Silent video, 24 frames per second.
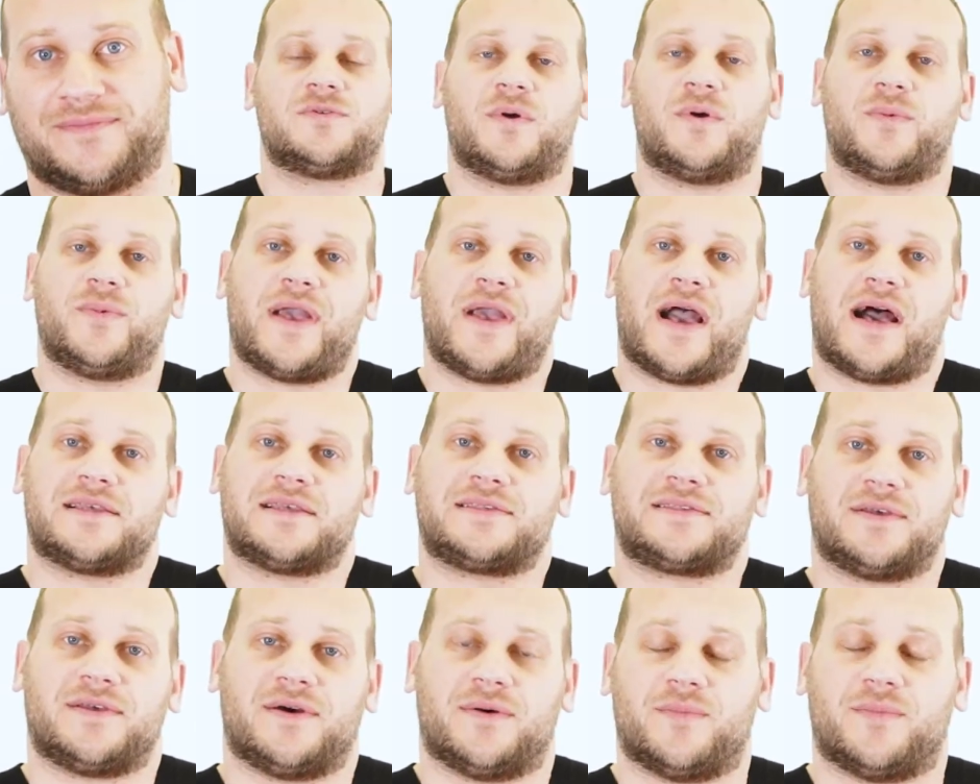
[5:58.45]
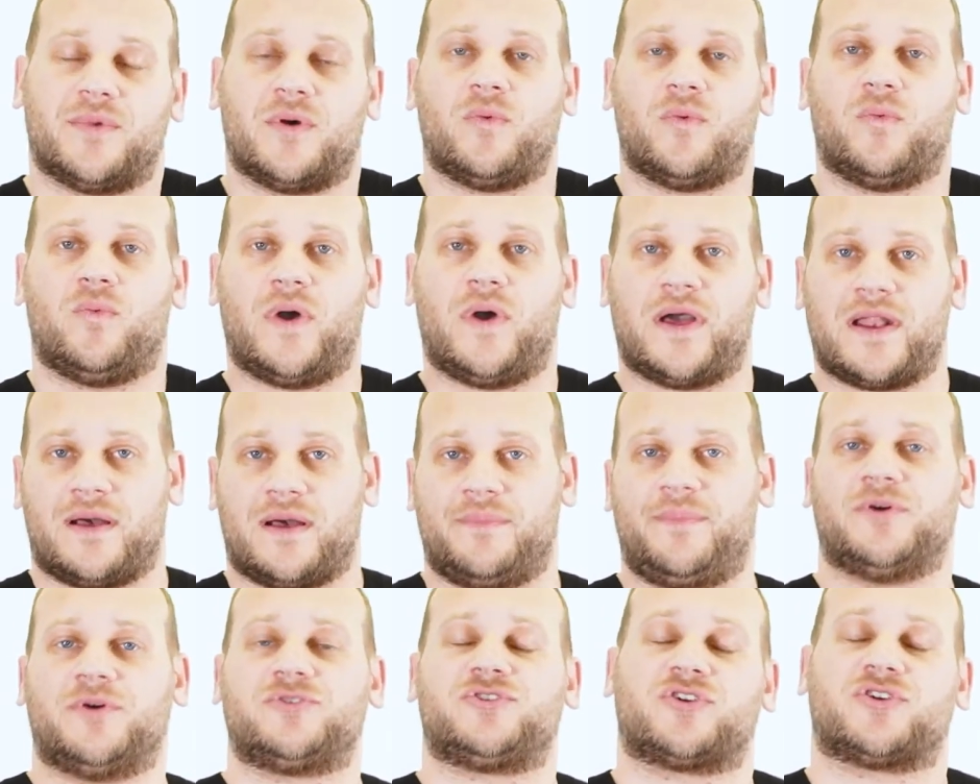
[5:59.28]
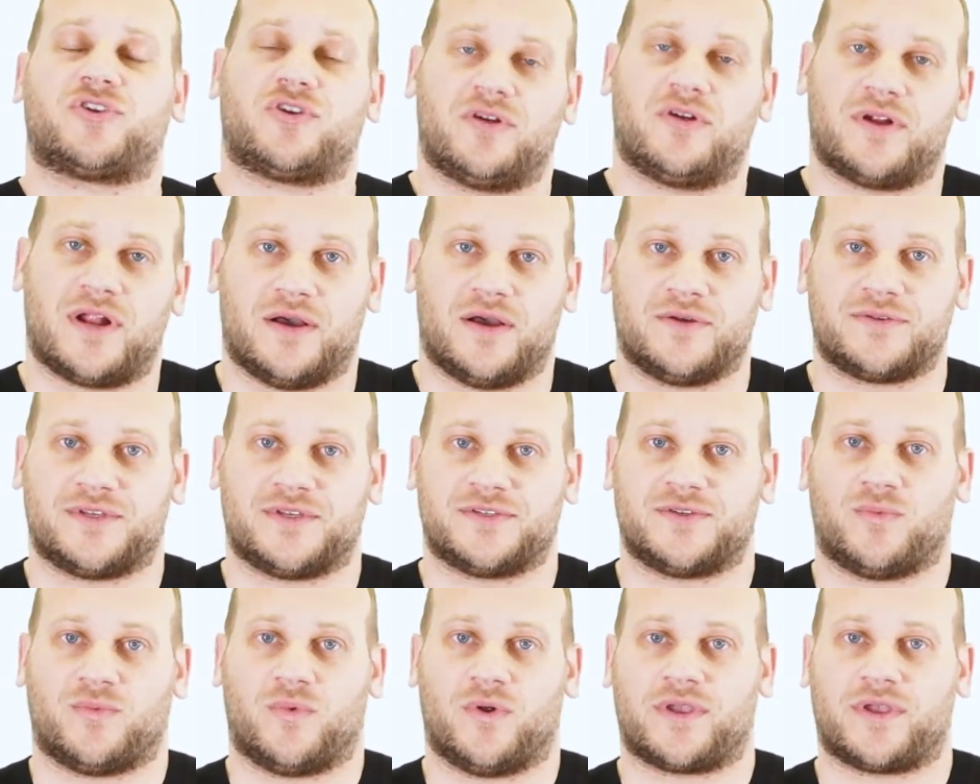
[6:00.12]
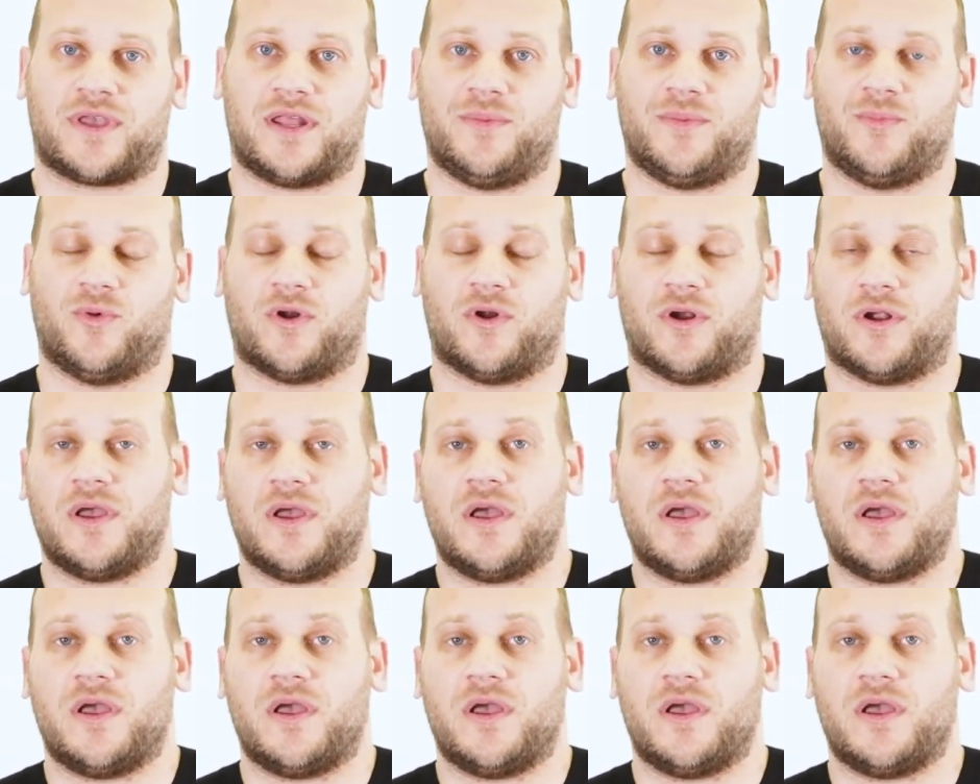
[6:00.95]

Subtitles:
So when we ask them, what about your current house doesn't work anymore?